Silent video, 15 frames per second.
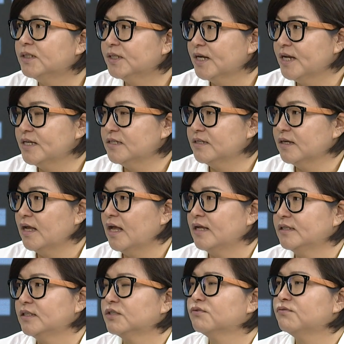rate
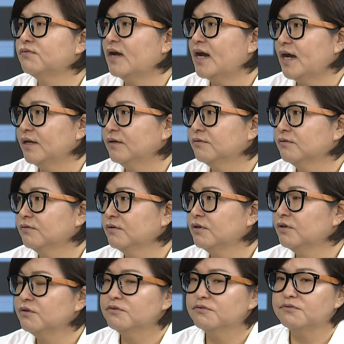under 5,
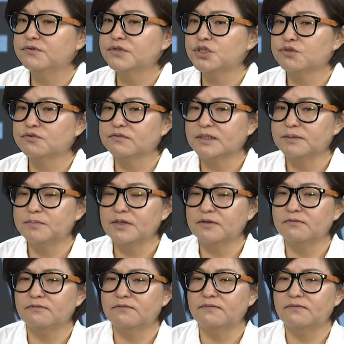which will be